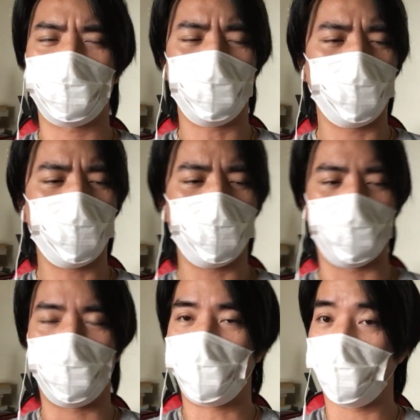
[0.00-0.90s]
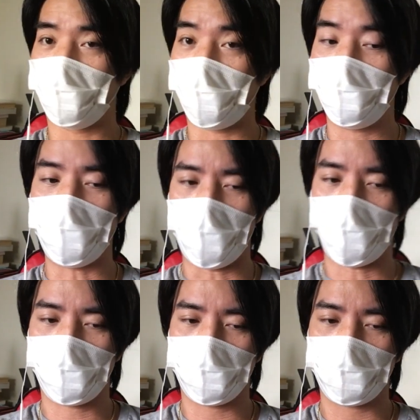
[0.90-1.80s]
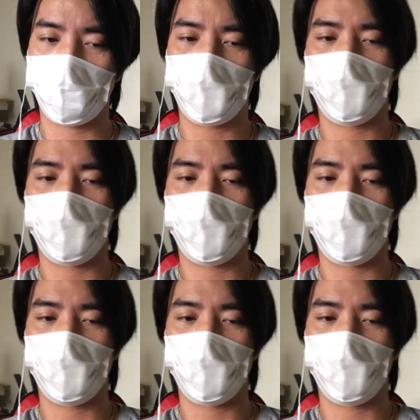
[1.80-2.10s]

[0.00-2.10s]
only 24 to 48 hours